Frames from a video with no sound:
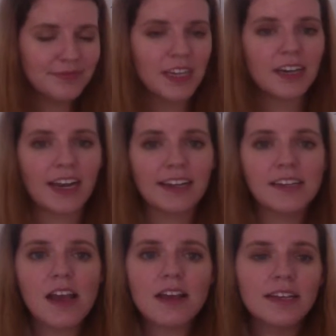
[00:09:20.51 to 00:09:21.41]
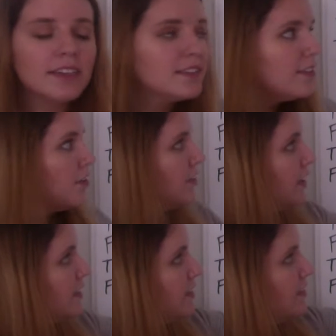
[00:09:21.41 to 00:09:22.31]
All right, so
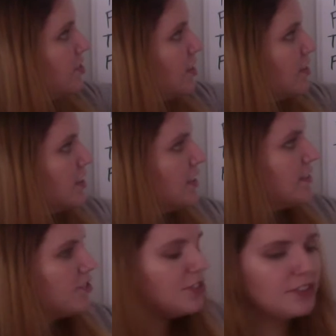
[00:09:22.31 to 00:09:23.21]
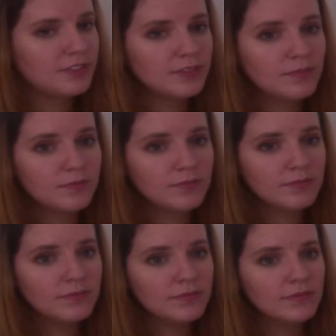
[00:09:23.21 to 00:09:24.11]
a disjunction is true
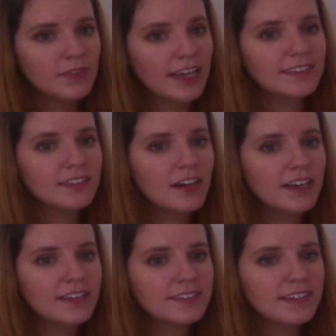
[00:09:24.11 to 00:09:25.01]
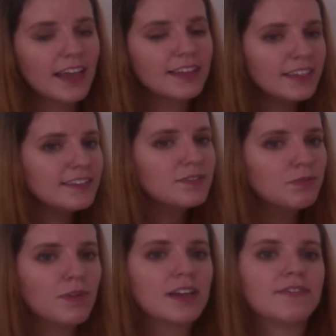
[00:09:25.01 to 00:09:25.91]
as long as at least
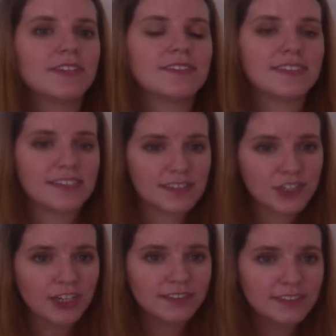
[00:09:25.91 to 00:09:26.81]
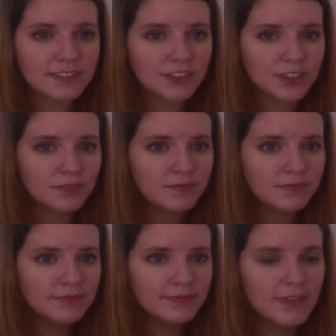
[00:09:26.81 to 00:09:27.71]
one of its disjuncts is true,
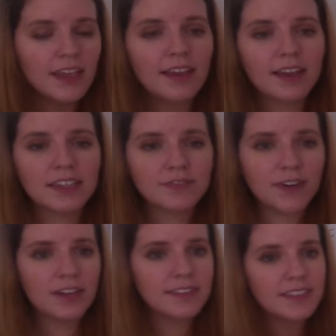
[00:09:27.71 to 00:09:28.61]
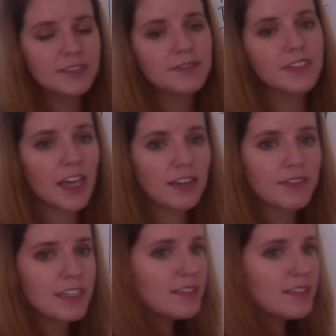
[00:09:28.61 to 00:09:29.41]
and it's false if none of the